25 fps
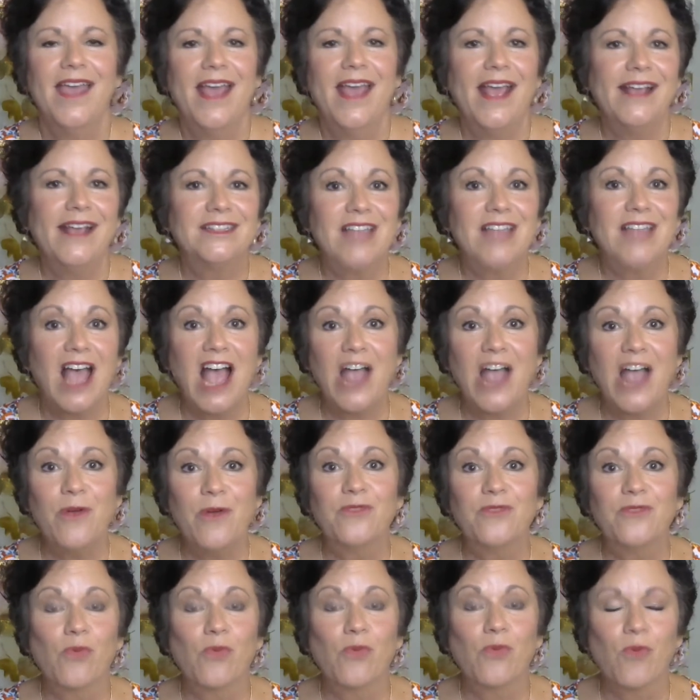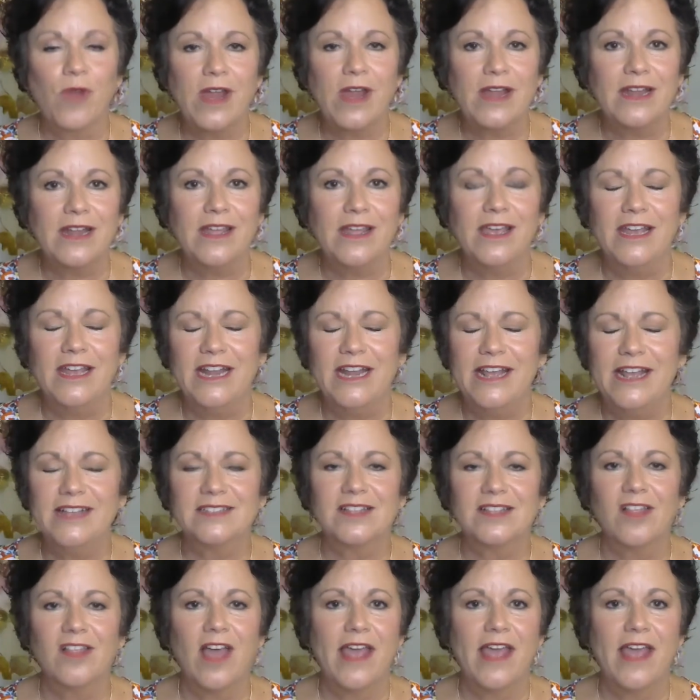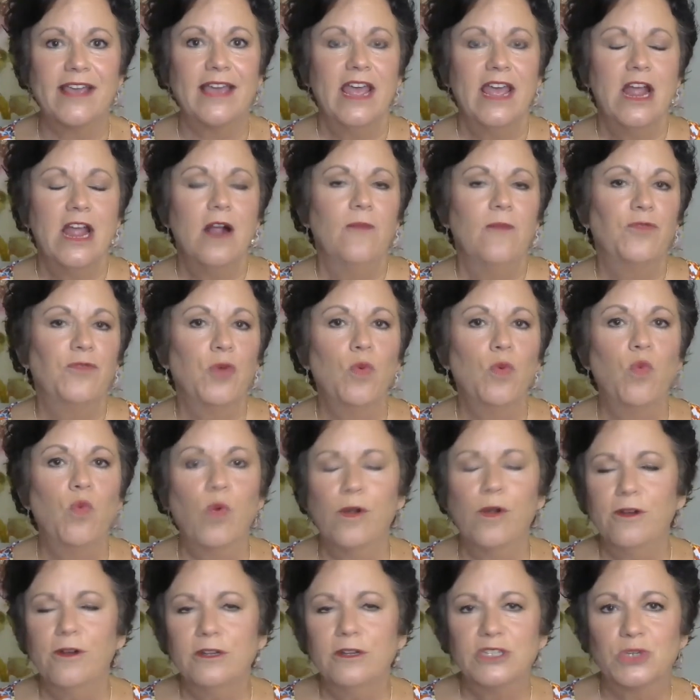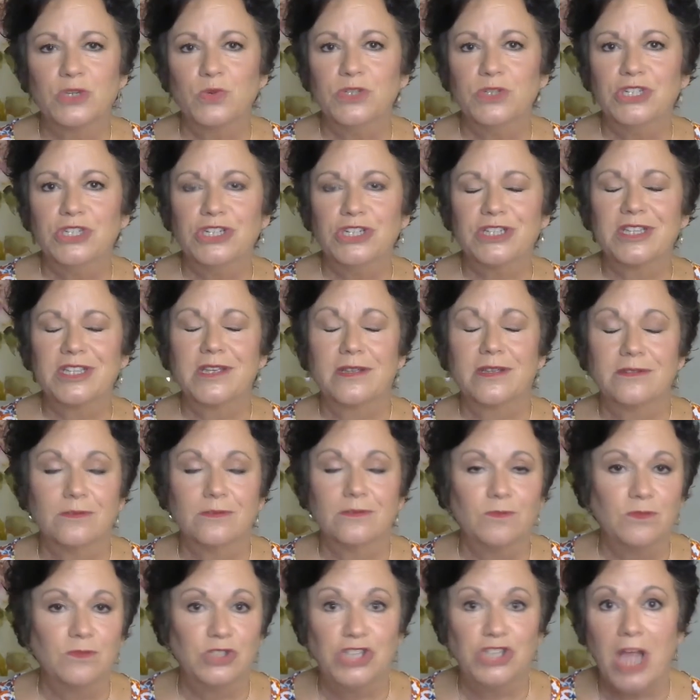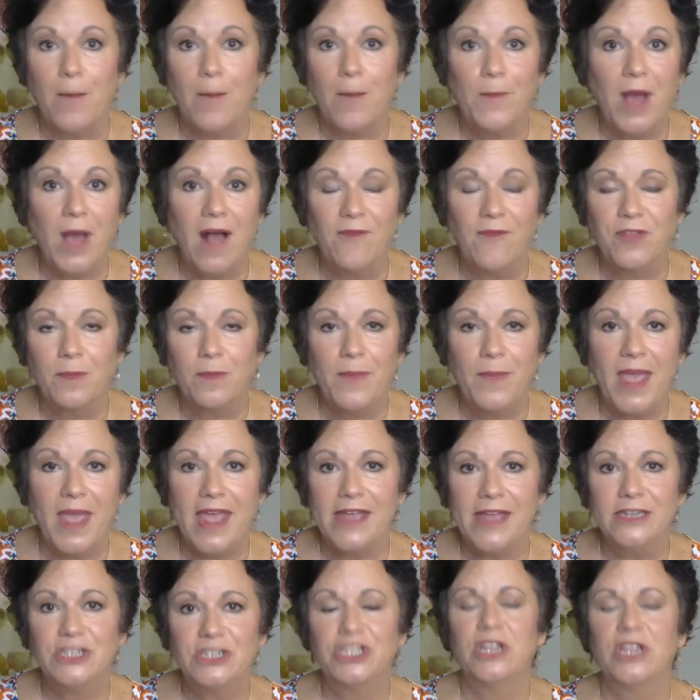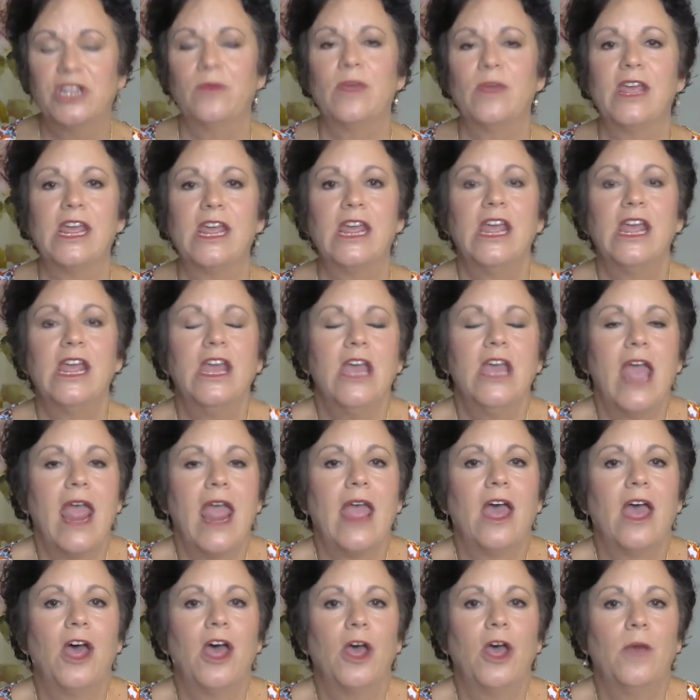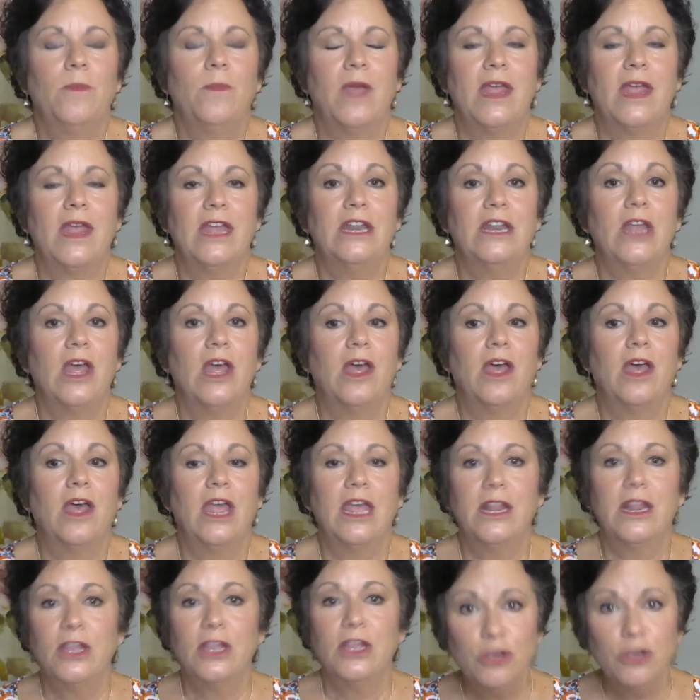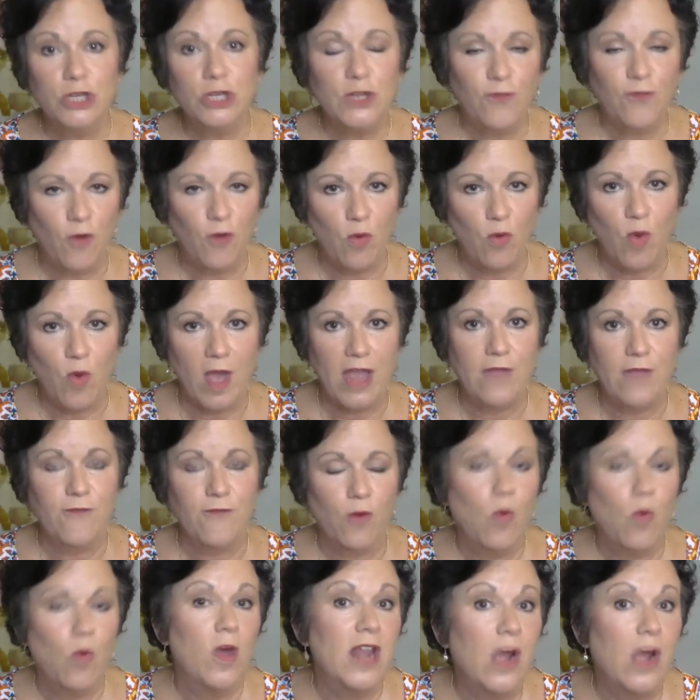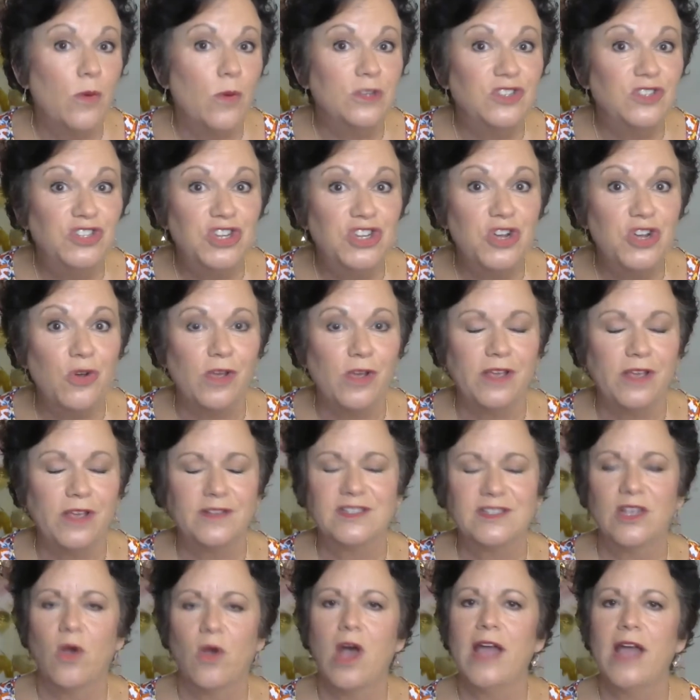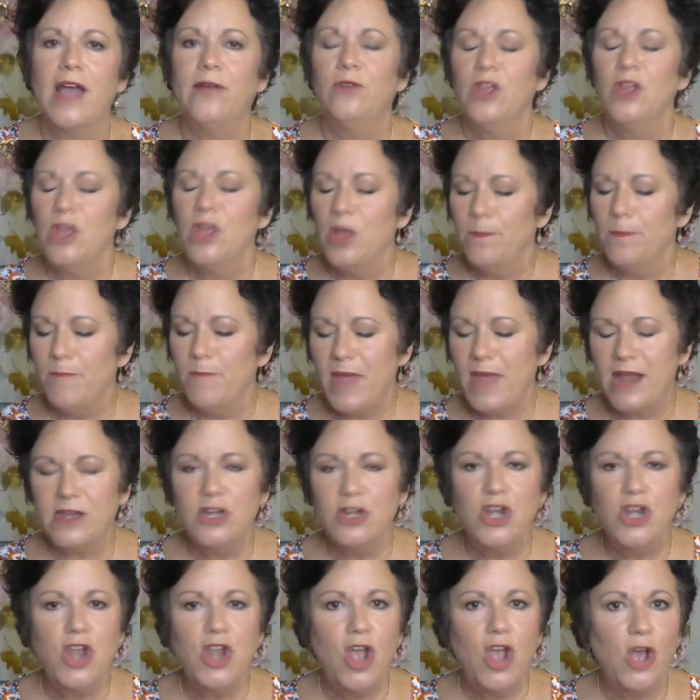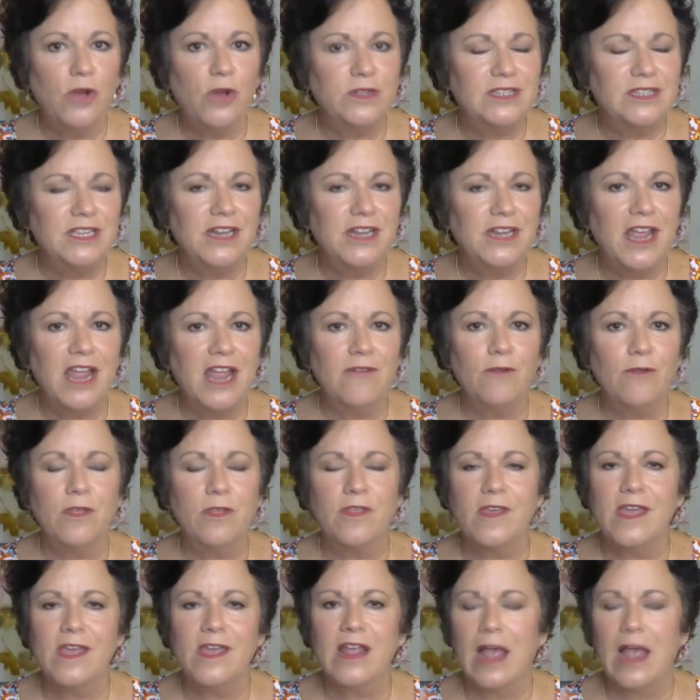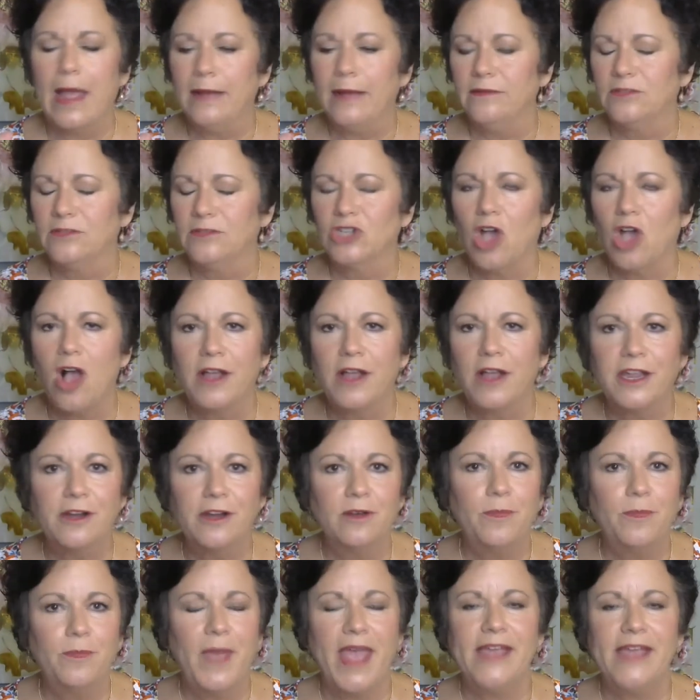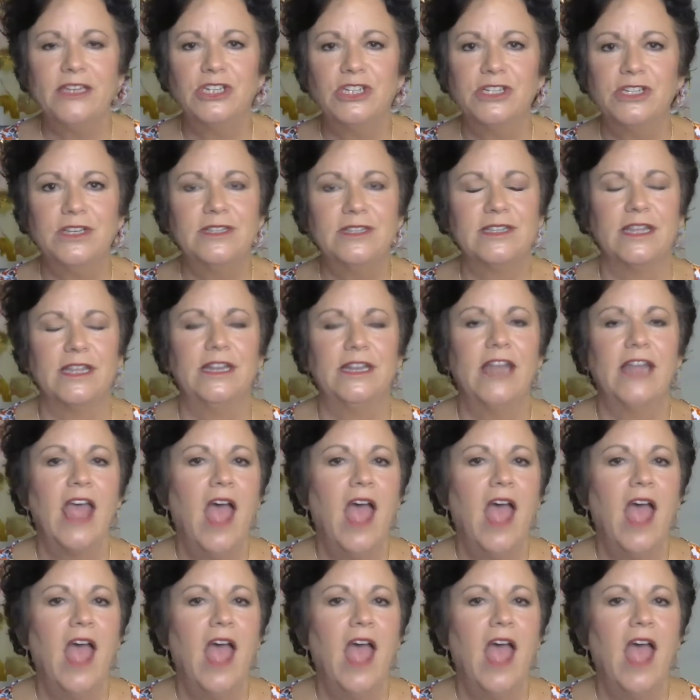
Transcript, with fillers: as I would read it, it's like the words would just jump off the page to me um, in, uh, in a useful way for what I was doing. So I made notes and everything. I dog eared pages and